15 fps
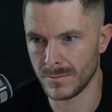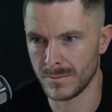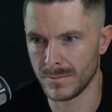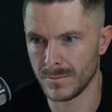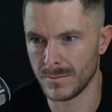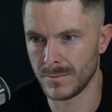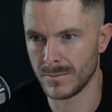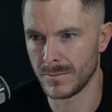
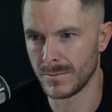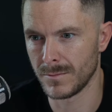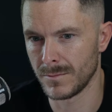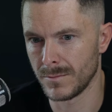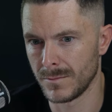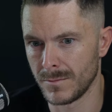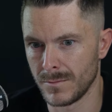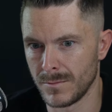
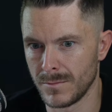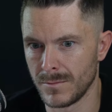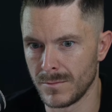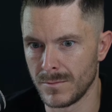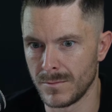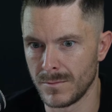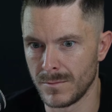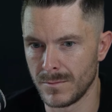
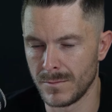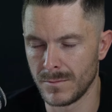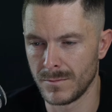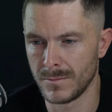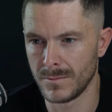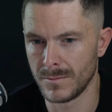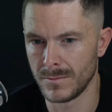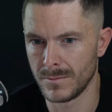
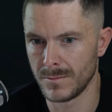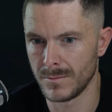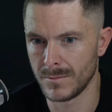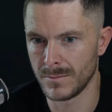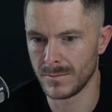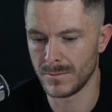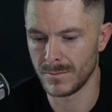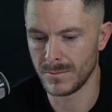
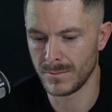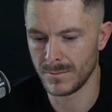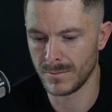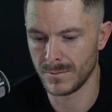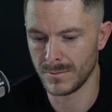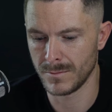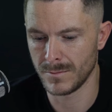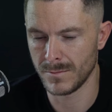
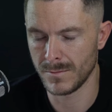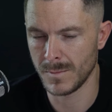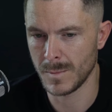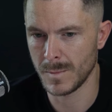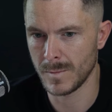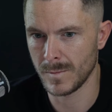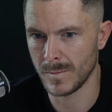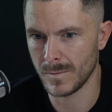
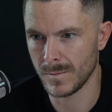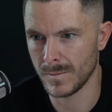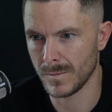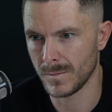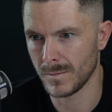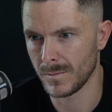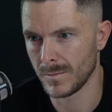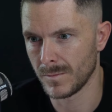
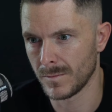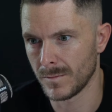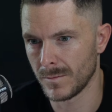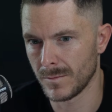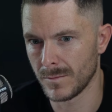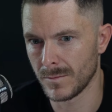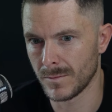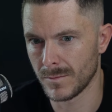
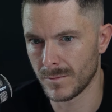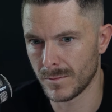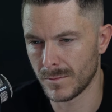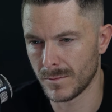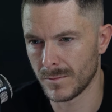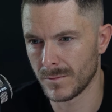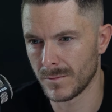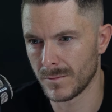
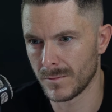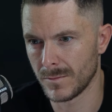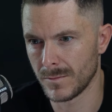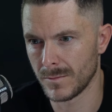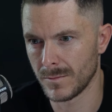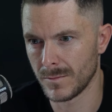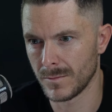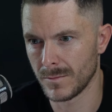
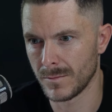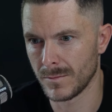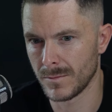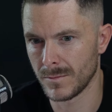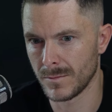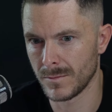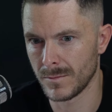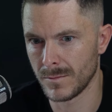
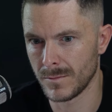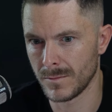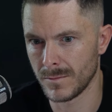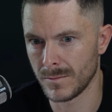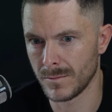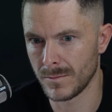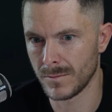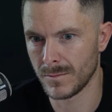
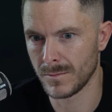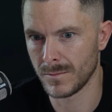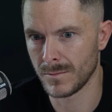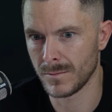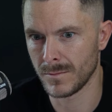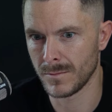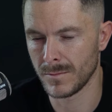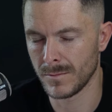
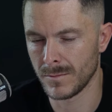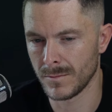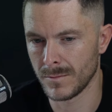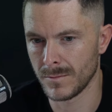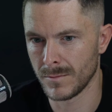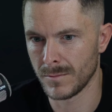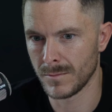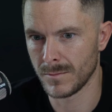(silent)